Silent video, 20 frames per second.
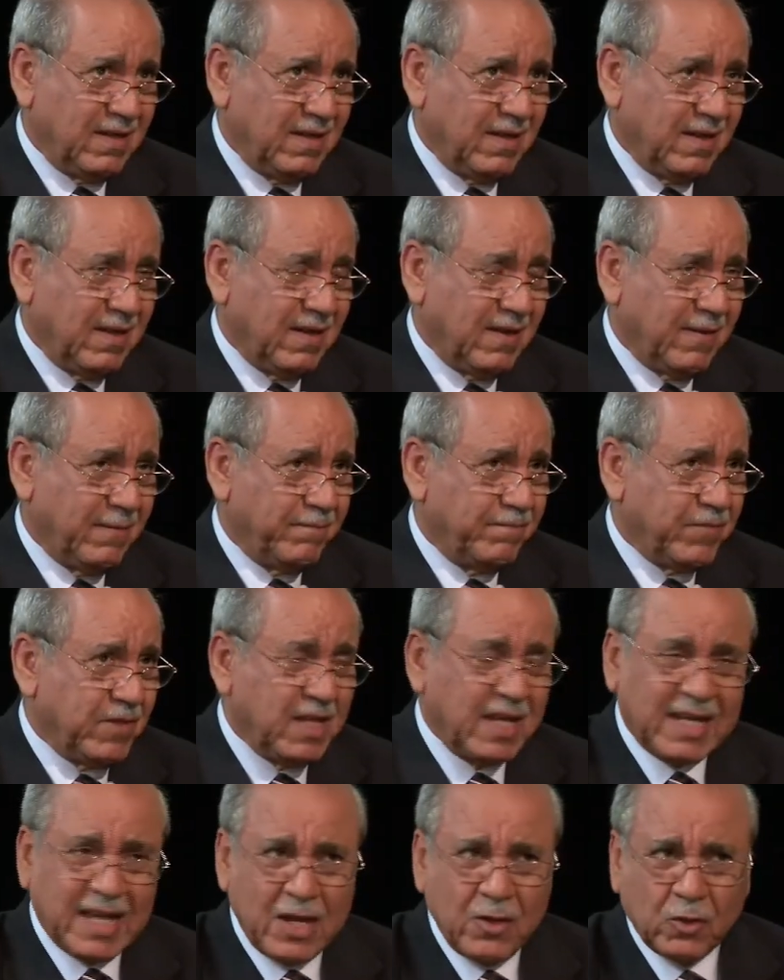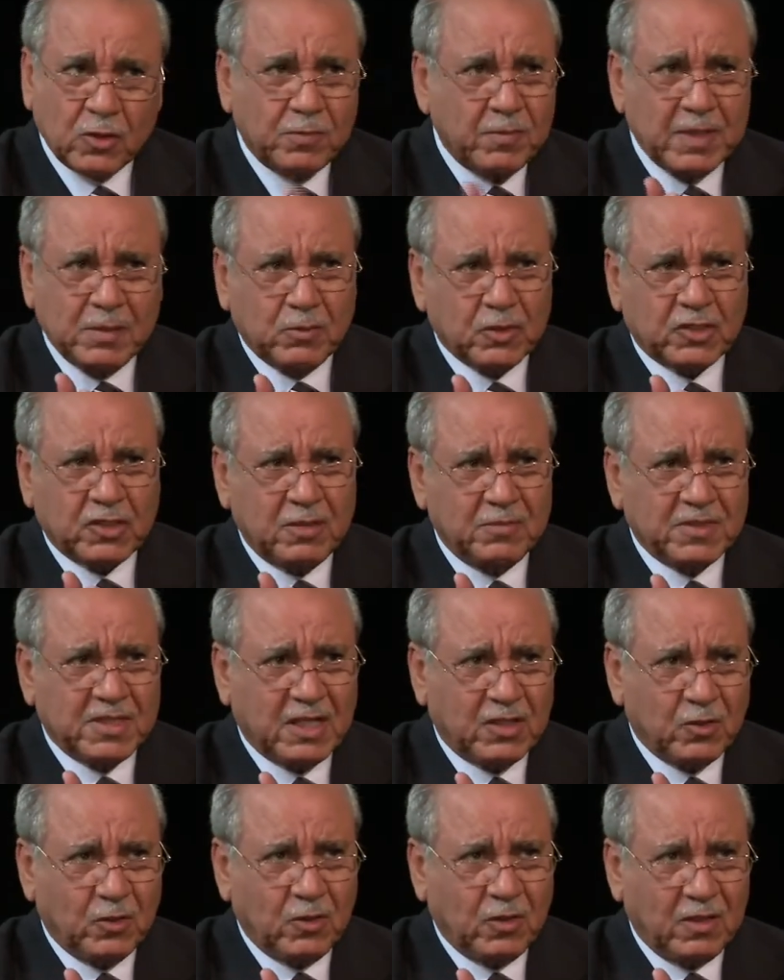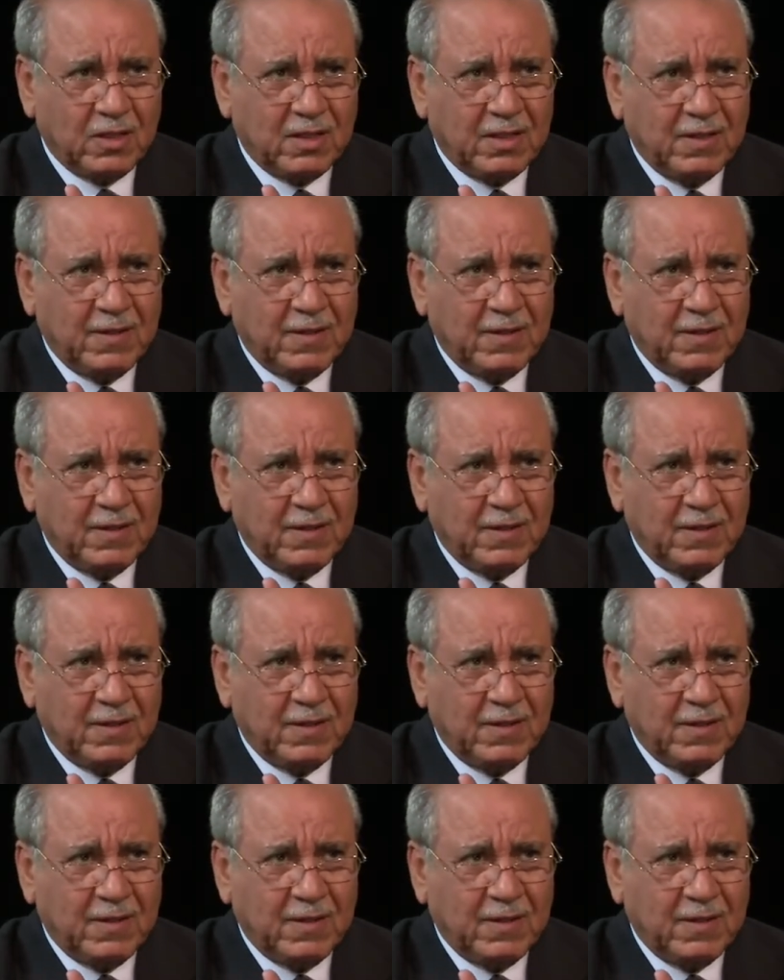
Um, they cannot be Muslims at all.